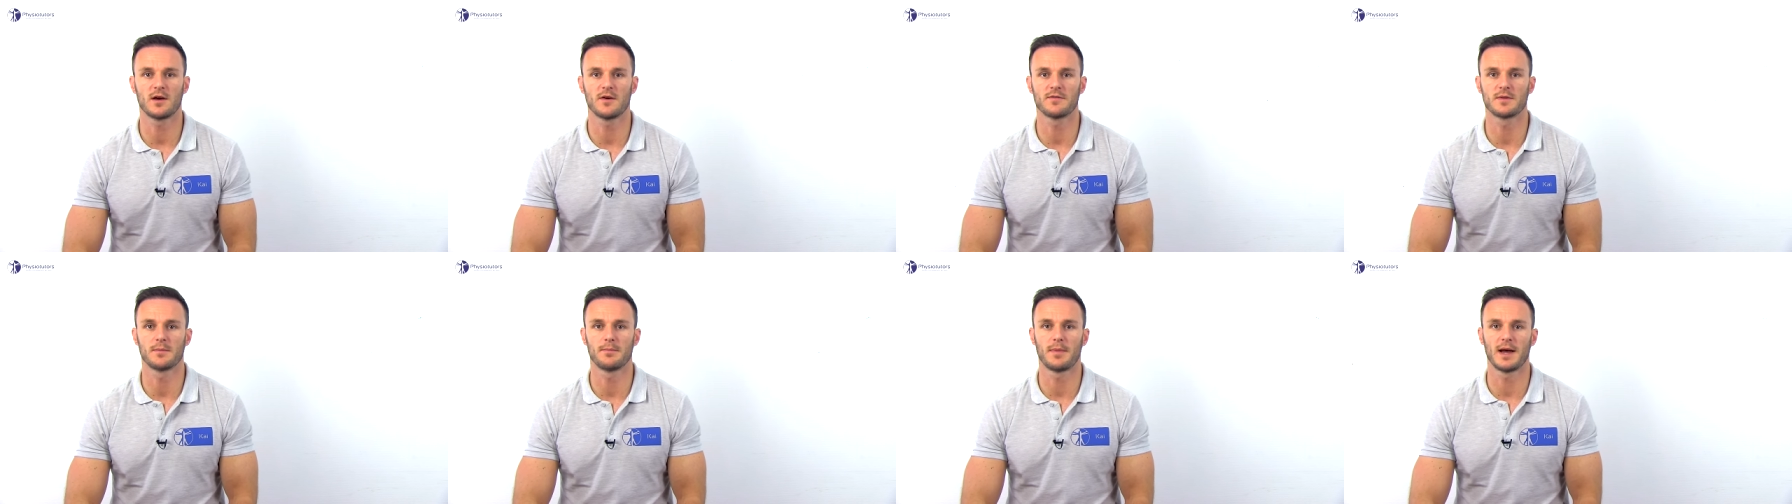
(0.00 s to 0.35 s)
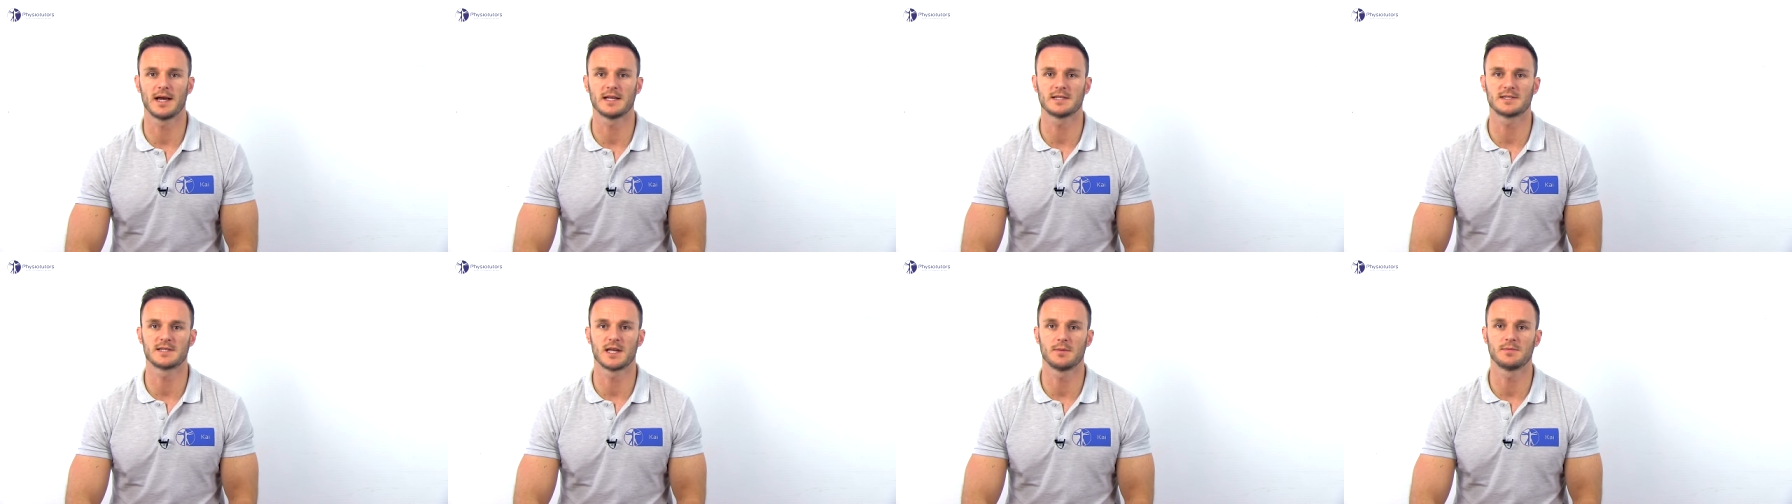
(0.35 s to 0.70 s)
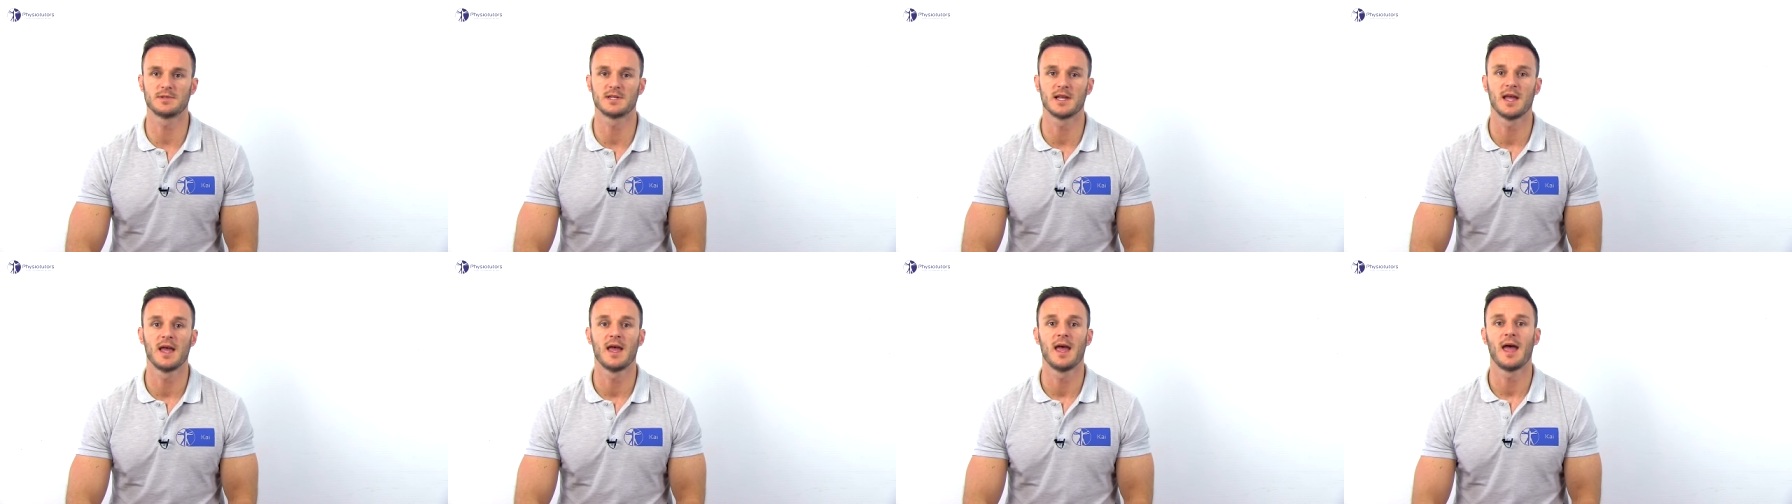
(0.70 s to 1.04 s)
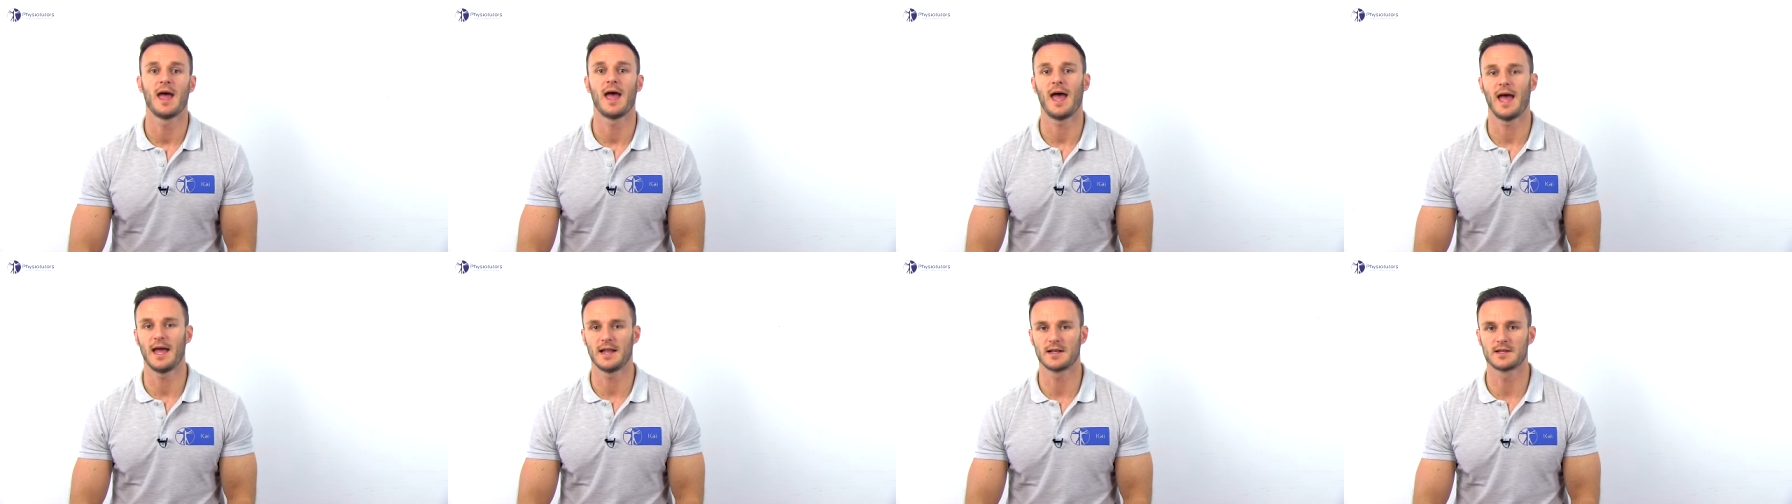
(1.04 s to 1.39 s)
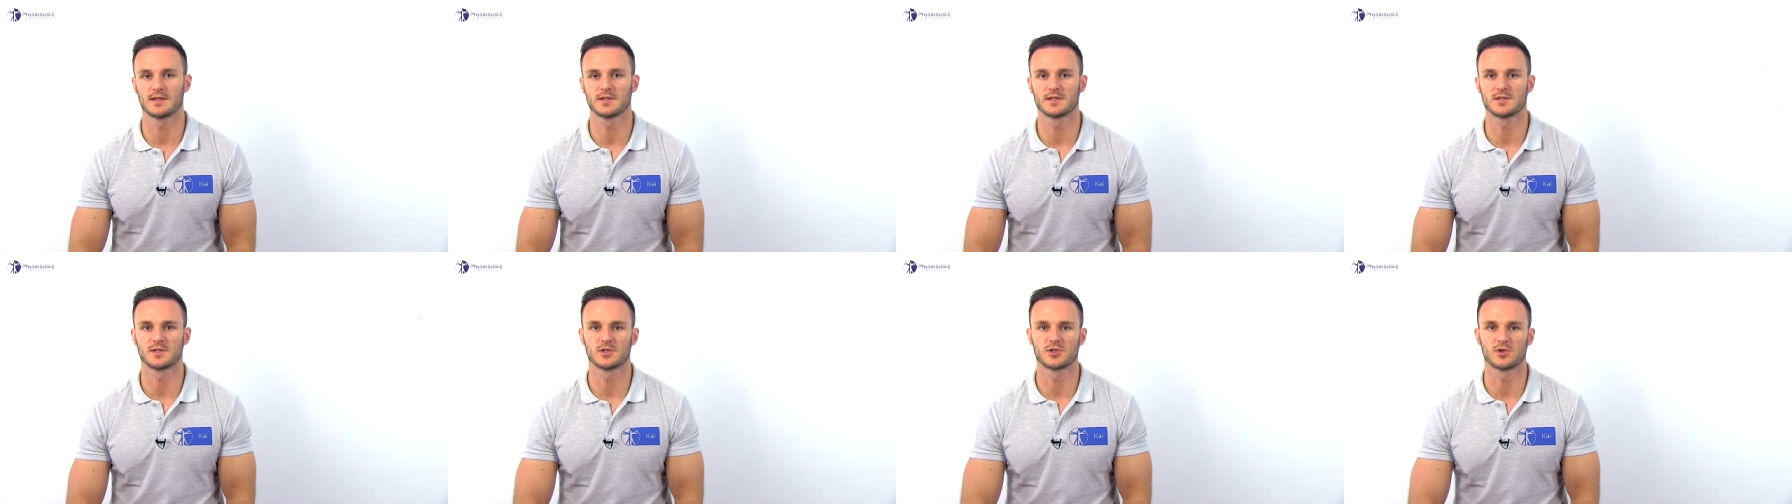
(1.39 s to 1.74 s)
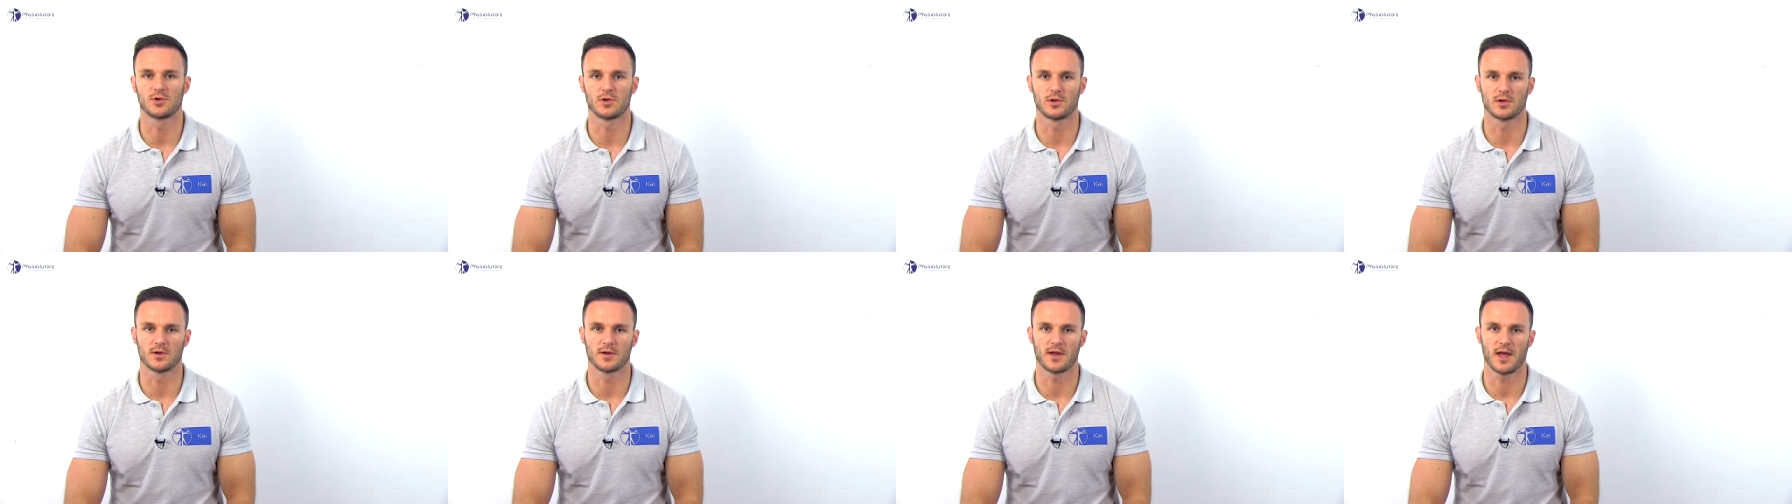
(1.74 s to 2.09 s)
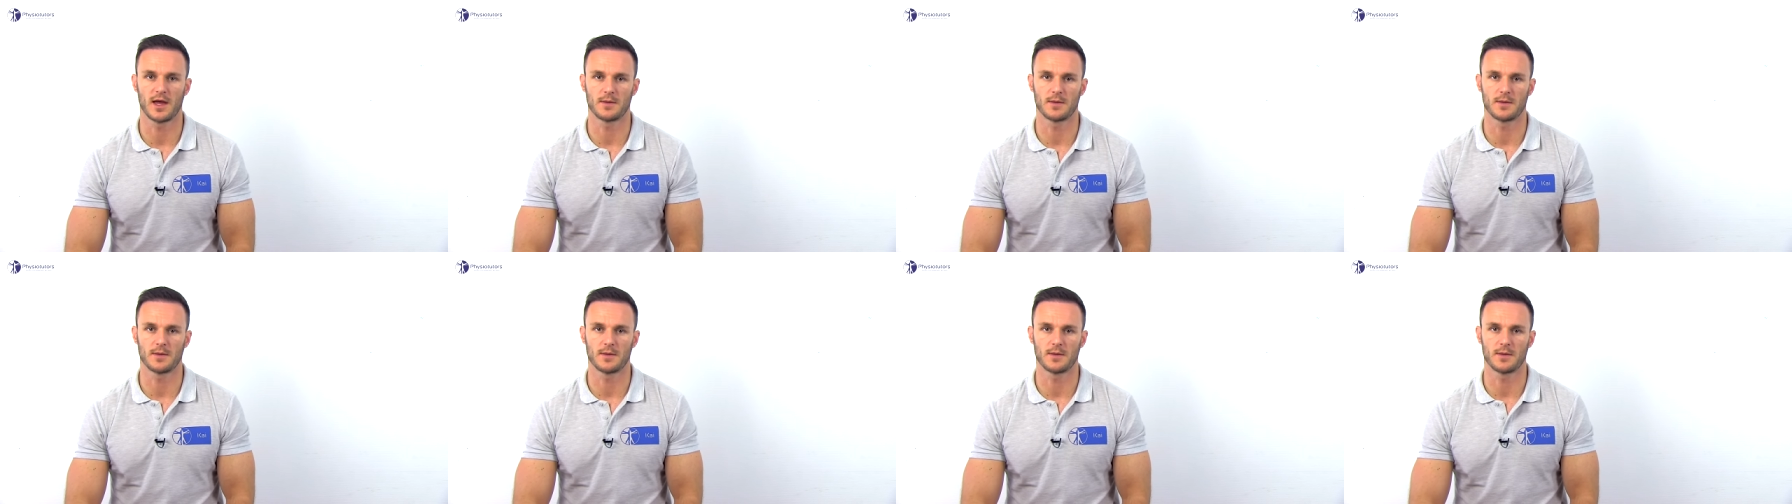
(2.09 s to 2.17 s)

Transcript: of the biceps enters the shoulder